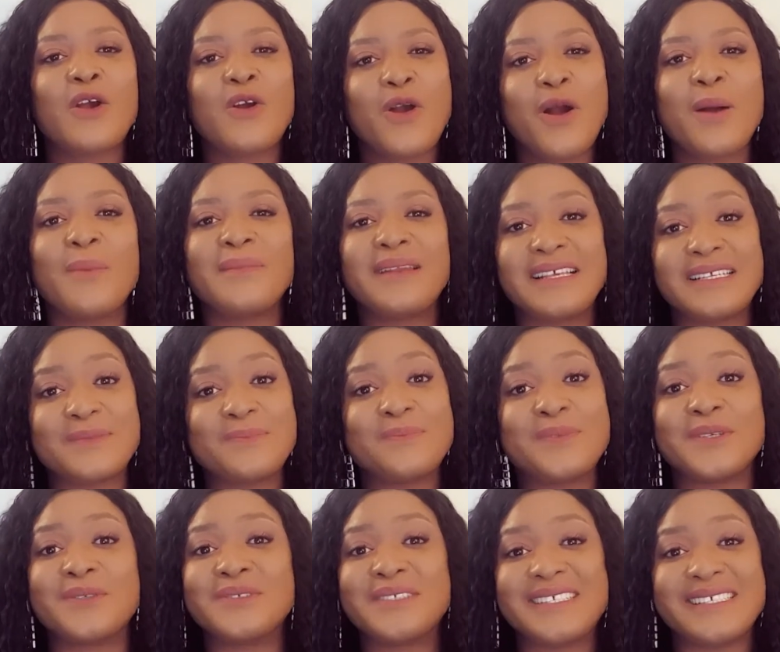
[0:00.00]
Come, let's
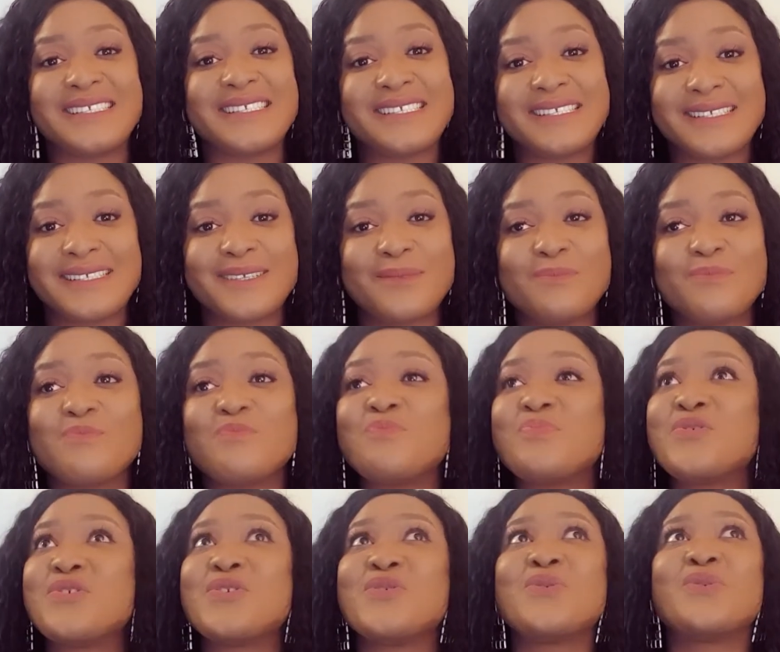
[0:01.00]
build this
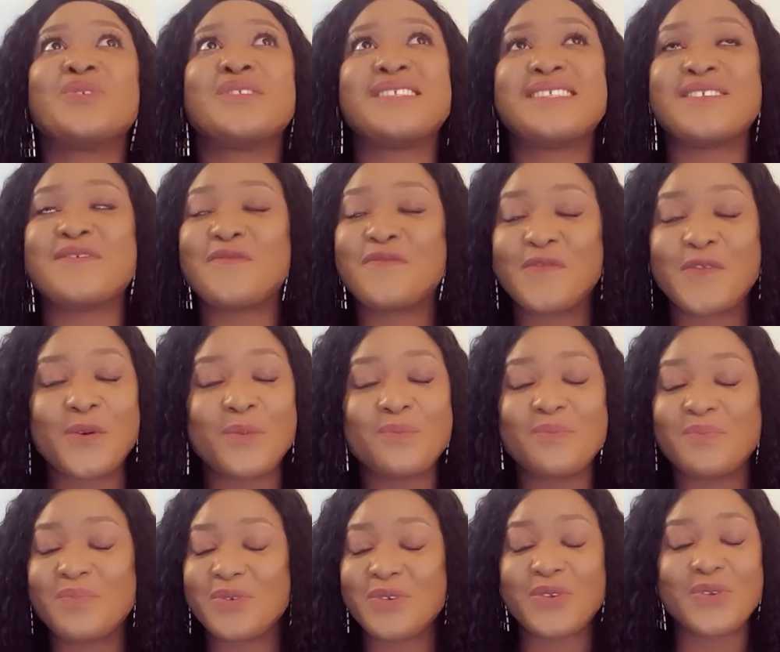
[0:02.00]
beautiful,
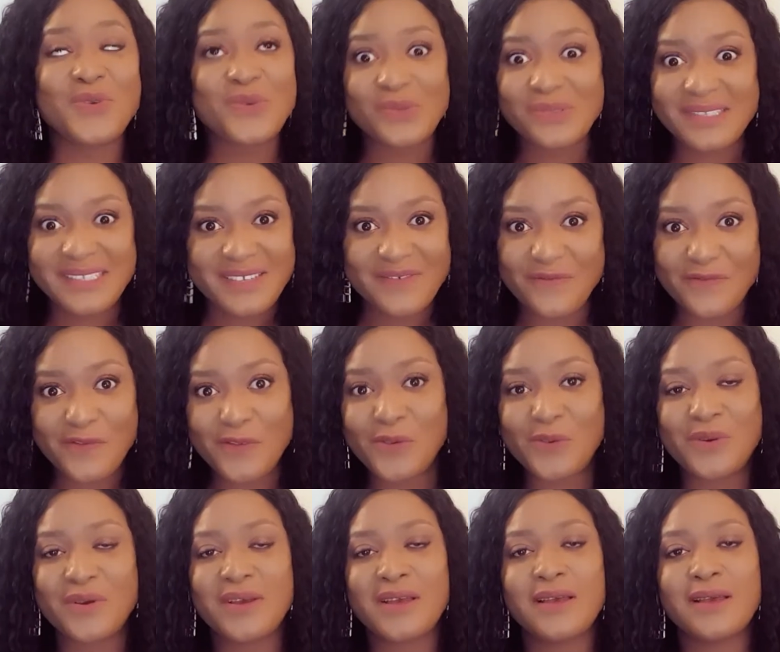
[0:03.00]

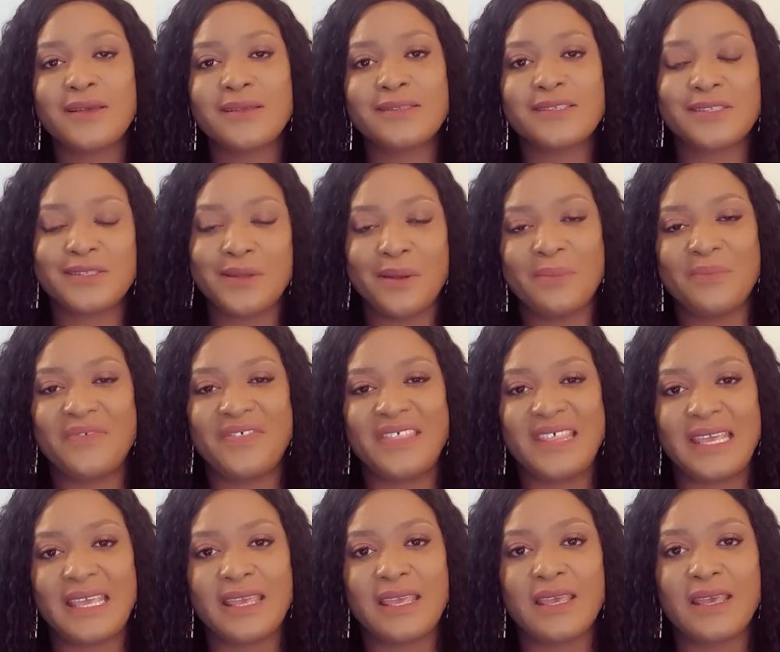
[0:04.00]
beautiful
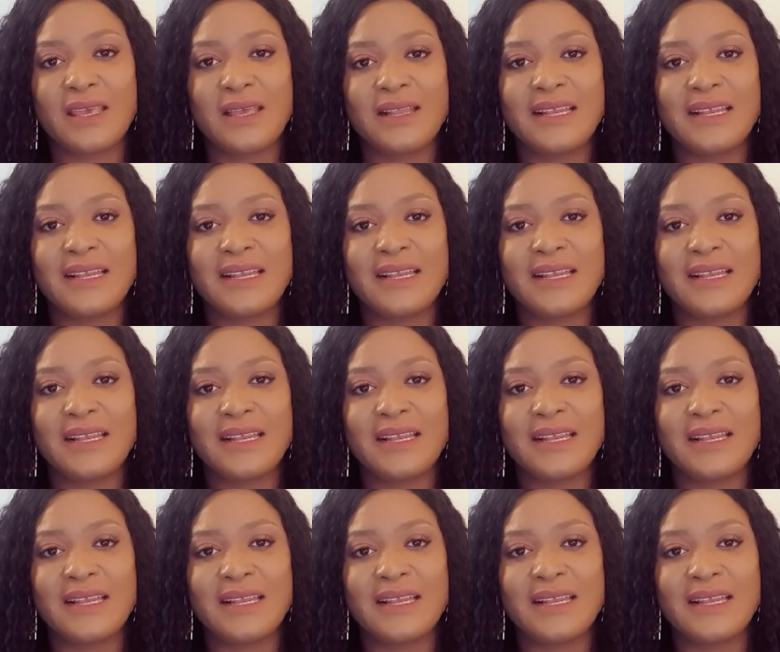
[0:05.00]
something.